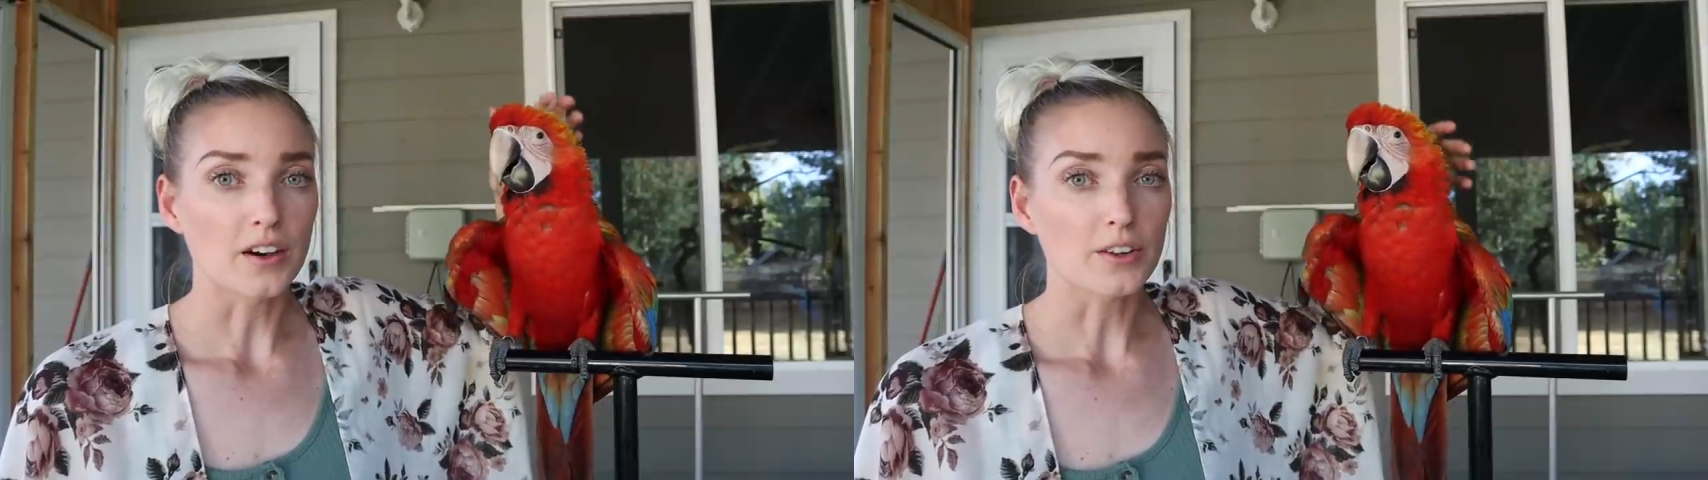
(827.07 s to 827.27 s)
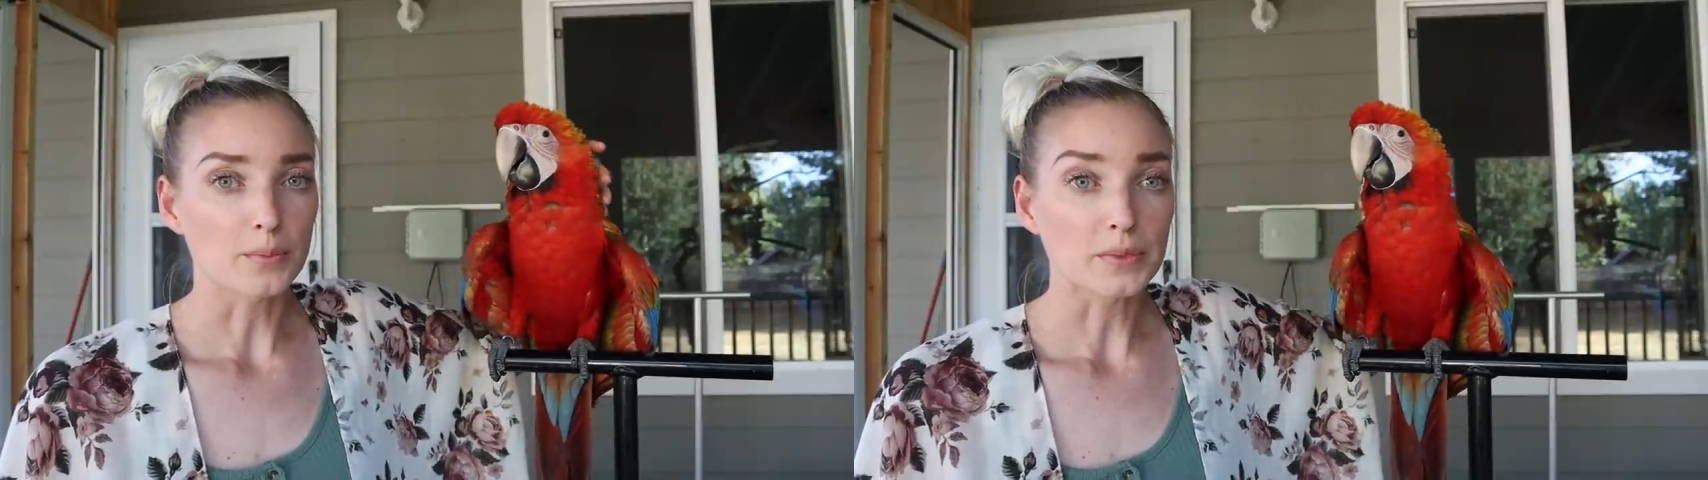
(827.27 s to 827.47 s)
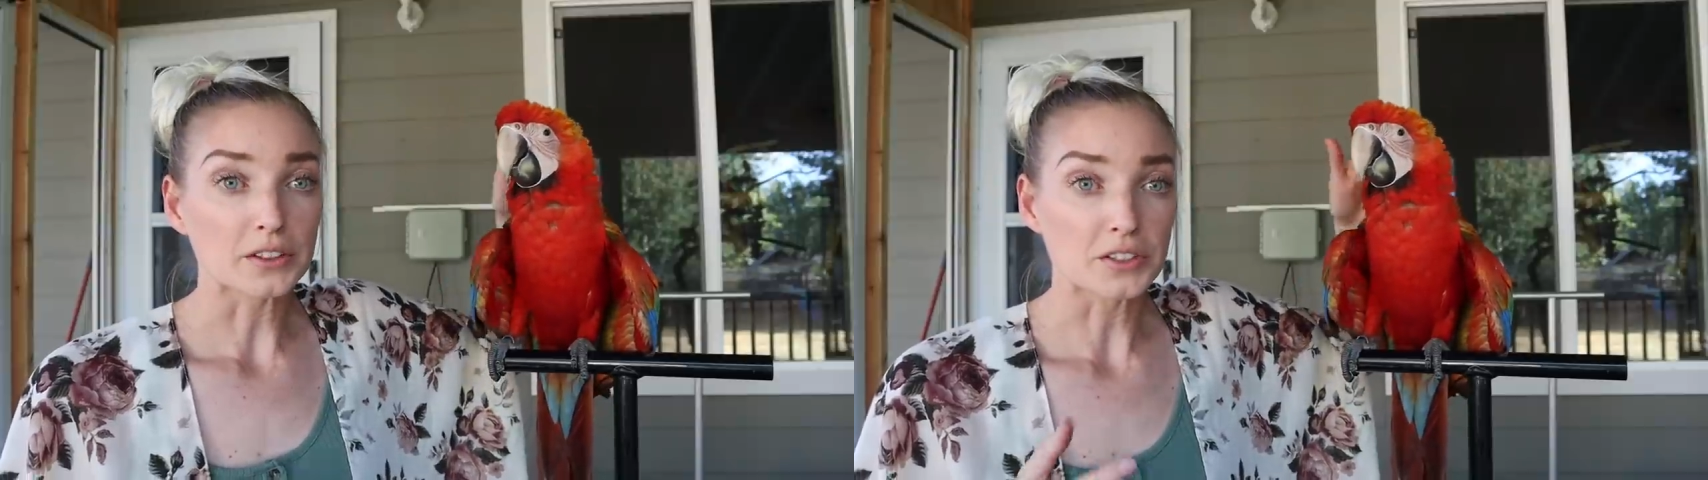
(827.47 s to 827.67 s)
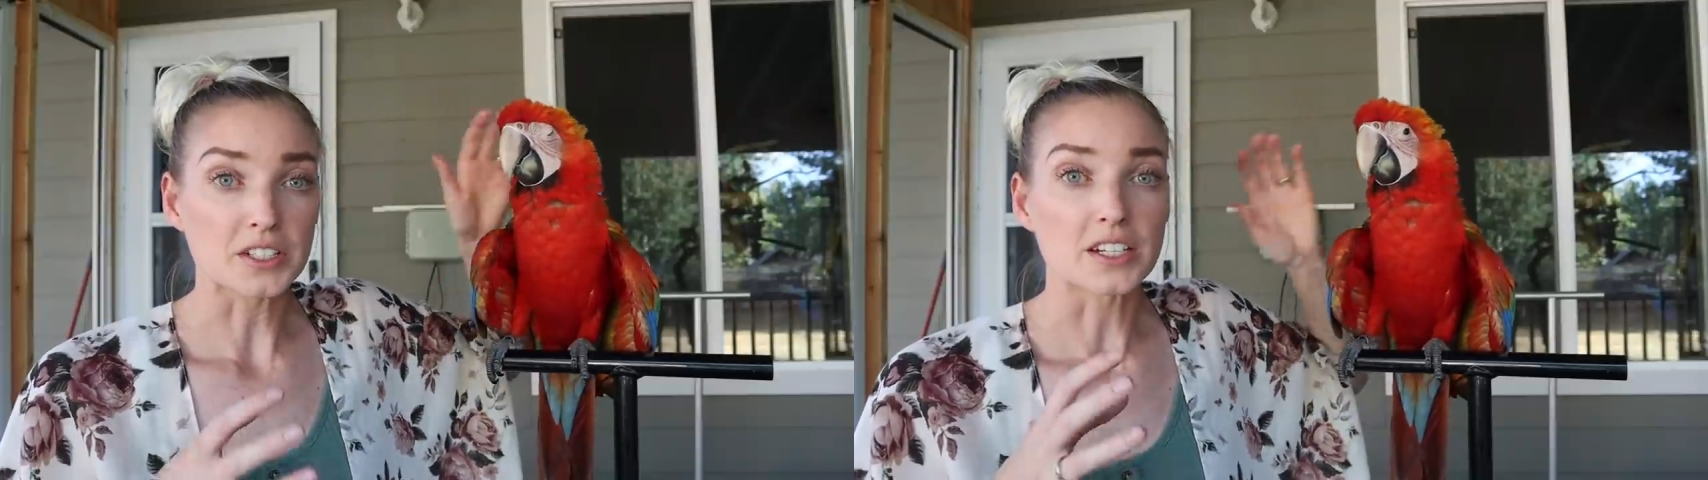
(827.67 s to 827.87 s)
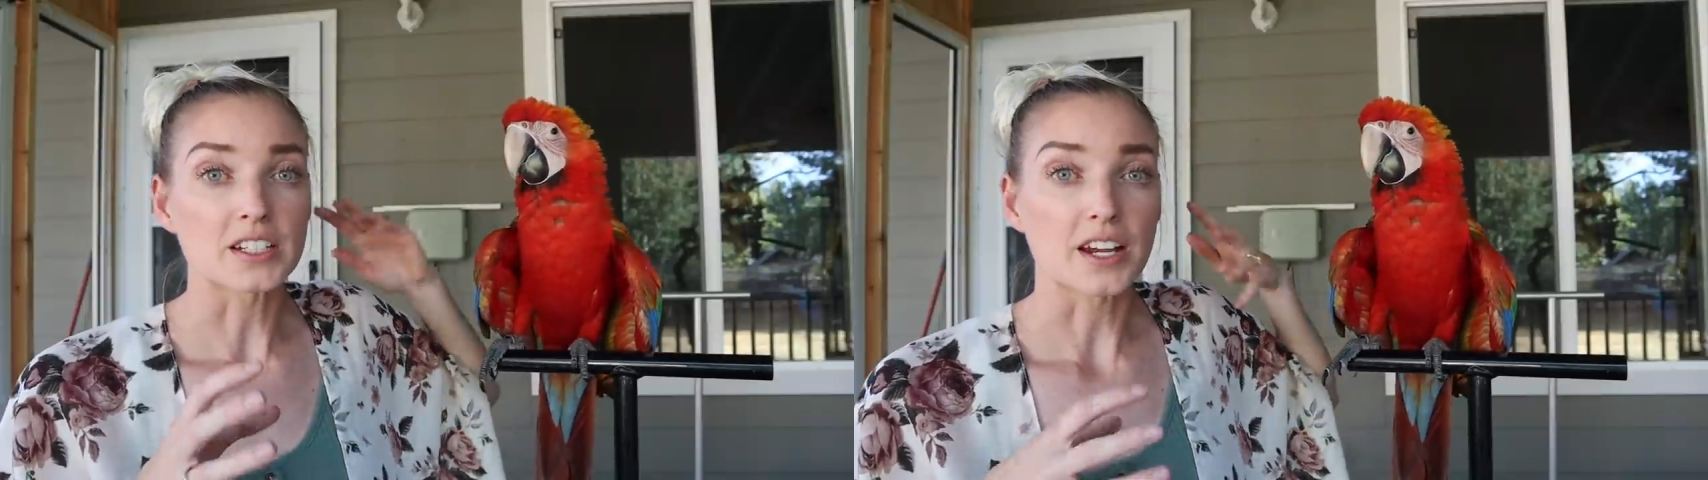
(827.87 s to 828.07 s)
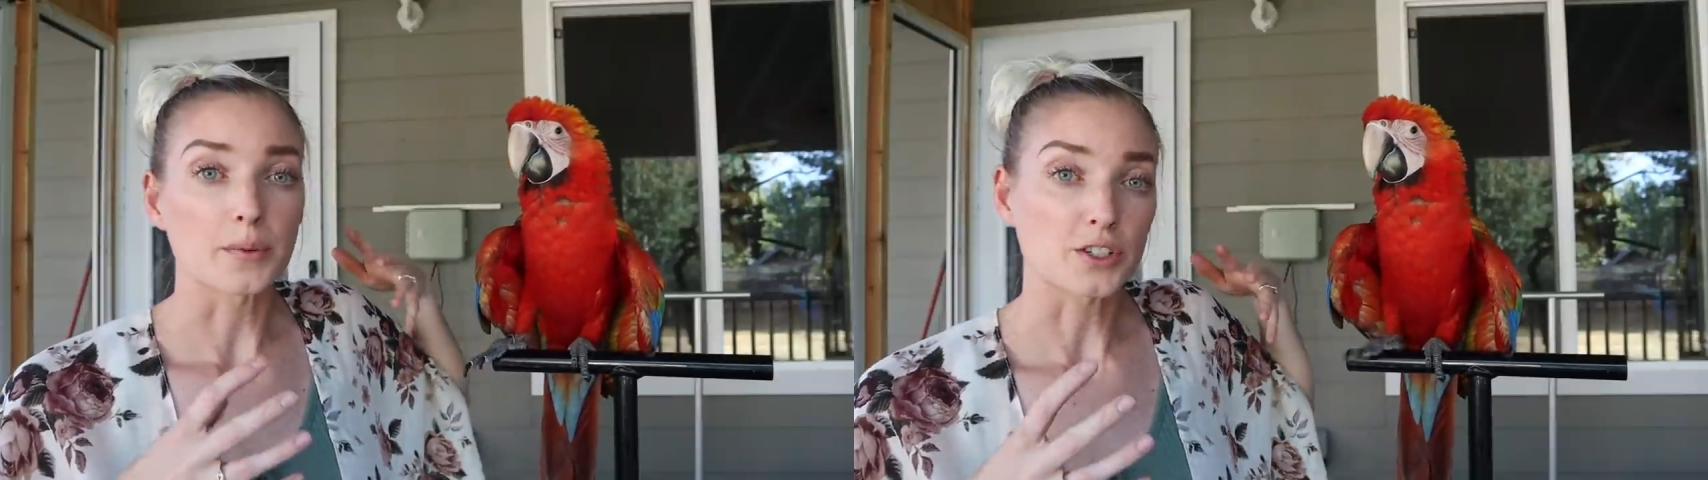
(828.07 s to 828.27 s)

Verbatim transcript: other meals a day,